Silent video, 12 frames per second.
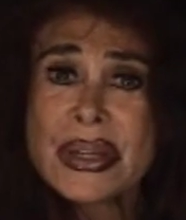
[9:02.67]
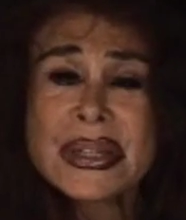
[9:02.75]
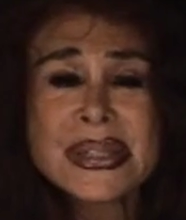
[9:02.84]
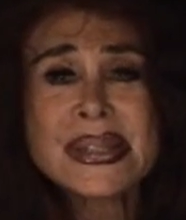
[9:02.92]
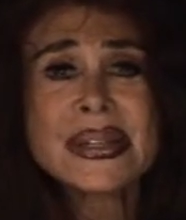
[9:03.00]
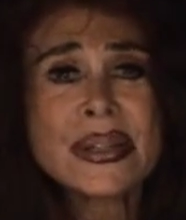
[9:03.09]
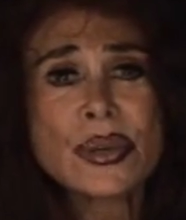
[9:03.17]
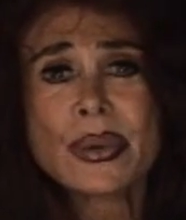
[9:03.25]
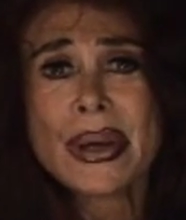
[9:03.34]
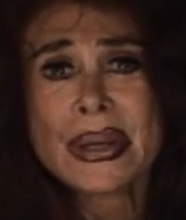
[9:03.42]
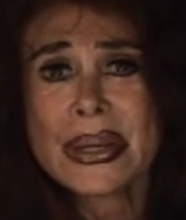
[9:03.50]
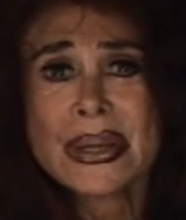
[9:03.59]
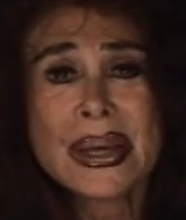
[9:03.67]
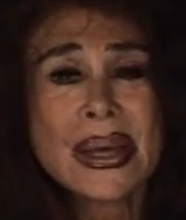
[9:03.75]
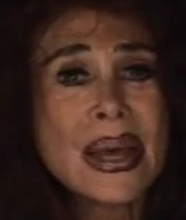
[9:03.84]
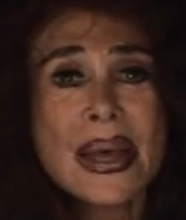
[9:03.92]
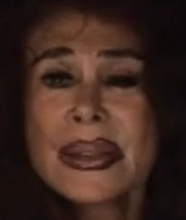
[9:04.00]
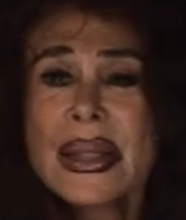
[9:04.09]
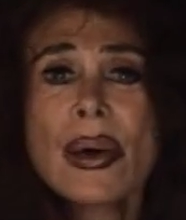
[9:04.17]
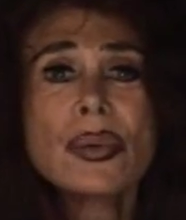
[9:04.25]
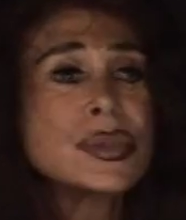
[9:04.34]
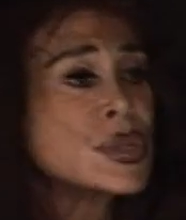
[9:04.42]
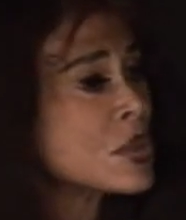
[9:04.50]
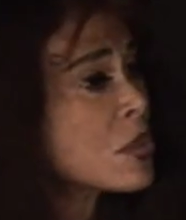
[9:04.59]
and a cigarette.
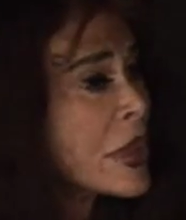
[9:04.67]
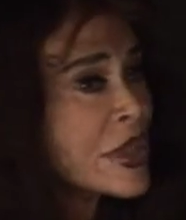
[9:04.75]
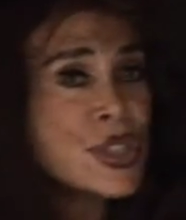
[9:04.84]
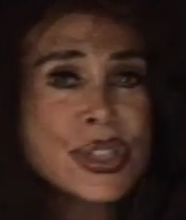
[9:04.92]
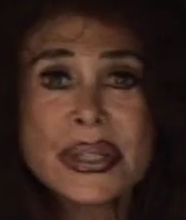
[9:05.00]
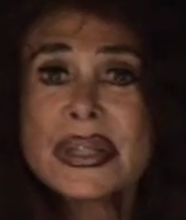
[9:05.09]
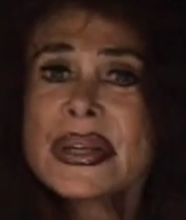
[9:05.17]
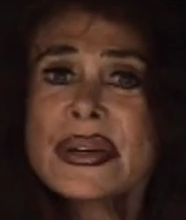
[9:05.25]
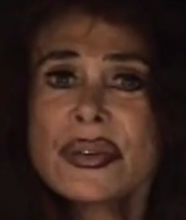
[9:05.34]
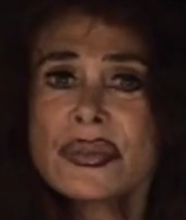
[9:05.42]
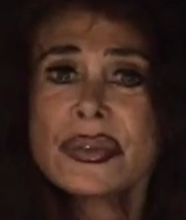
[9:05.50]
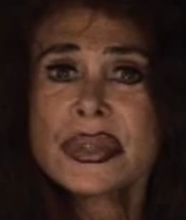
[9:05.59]
That was the way she lived.